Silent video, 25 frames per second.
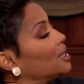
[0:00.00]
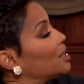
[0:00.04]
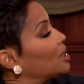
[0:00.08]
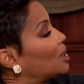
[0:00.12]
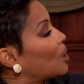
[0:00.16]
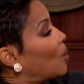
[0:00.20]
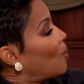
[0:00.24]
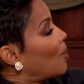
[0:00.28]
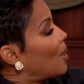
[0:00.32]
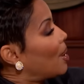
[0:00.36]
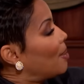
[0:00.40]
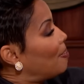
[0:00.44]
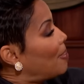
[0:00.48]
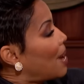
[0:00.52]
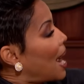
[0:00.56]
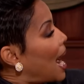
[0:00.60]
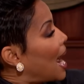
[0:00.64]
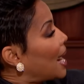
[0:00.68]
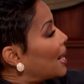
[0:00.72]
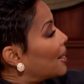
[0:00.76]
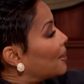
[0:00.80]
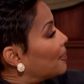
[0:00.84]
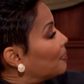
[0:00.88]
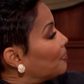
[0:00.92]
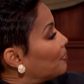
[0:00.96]
so we're
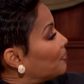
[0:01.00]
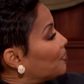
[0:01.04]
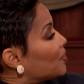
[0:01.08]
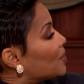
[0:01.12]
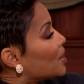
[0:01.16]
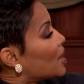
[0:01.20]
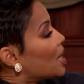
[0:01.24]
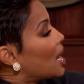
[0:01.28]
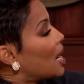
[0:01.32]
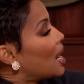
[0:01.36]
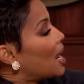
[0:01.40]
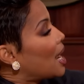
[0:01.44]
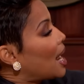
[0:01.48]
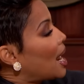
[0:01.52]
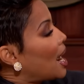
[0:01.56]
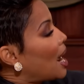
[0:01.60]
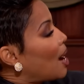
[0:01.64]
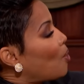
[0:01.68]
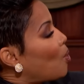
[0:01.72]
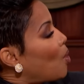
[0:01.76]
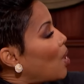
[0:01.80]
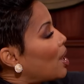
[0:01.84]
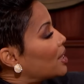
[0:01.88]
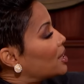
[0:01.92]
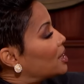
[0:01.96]
back. And I
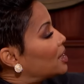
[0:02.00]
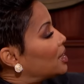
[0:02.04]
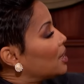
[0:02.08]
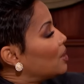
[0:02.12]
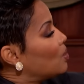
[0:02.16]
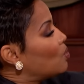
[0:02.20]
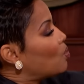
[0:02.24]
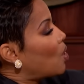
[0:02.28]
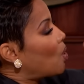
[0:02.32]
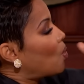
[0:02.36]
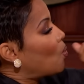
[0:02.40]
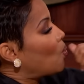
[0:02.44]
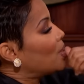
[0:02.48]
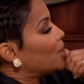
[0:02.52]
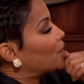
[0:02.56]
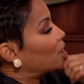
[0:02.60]
want to see what we